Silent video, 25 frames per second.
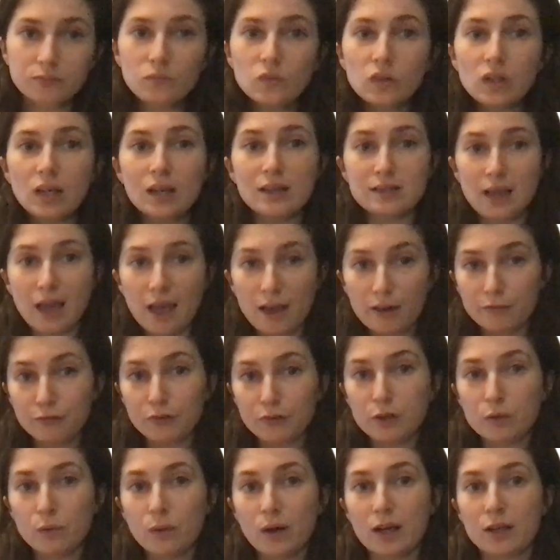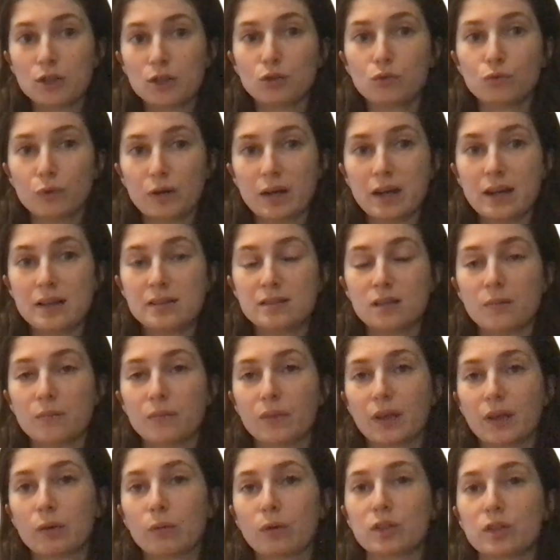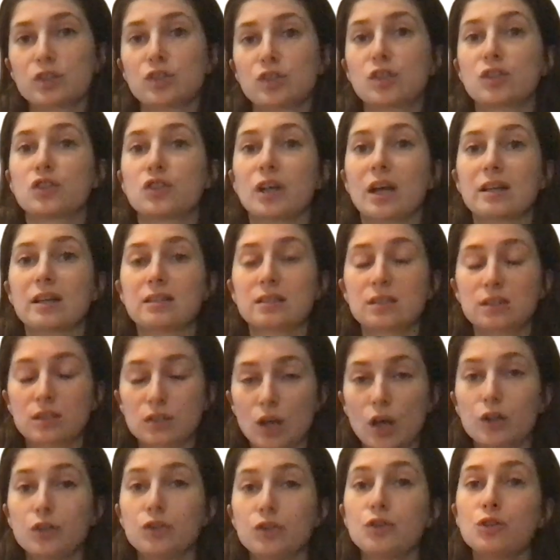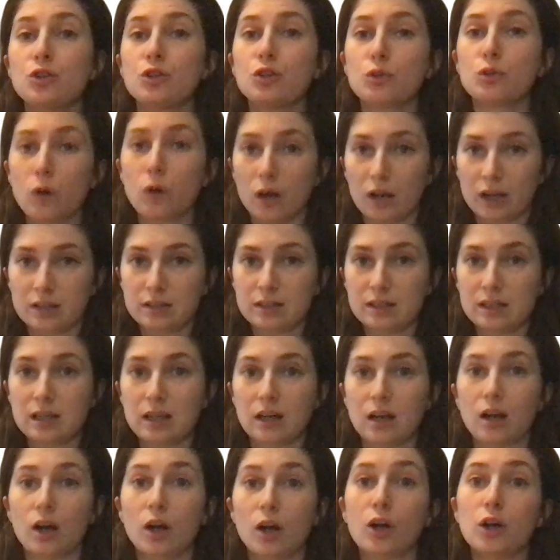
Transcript: is everywhere you read something which suggests a new idea,